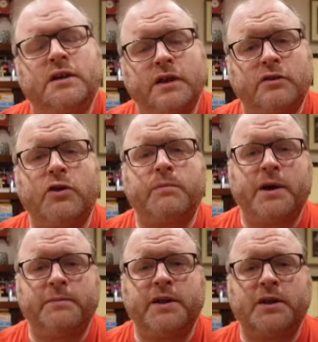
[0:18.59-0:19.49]
that crop
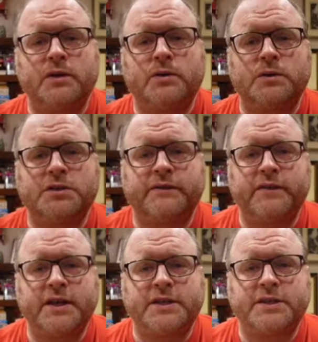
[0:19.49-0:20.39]
up in the course of
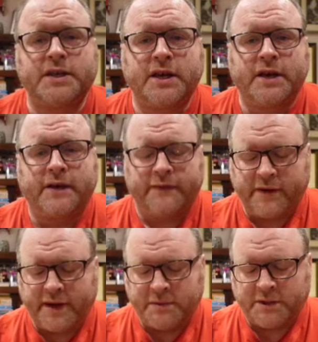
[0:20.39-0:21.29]
this
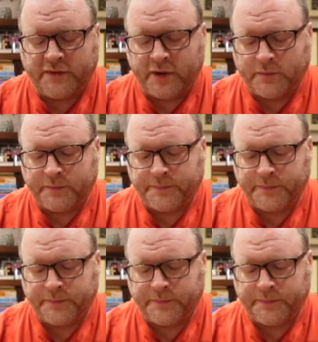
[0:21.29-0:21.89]
famous film.